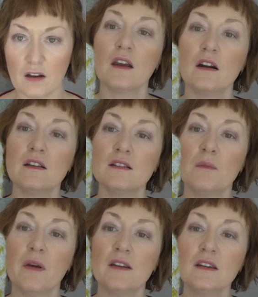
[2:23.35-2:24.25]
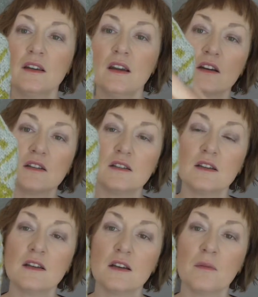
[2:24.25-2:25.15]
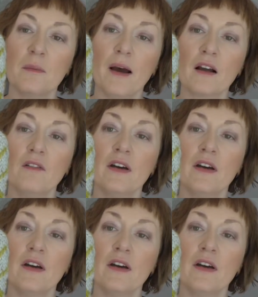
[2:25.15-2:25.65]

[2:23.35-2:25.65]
Here is the mitten, here's the back of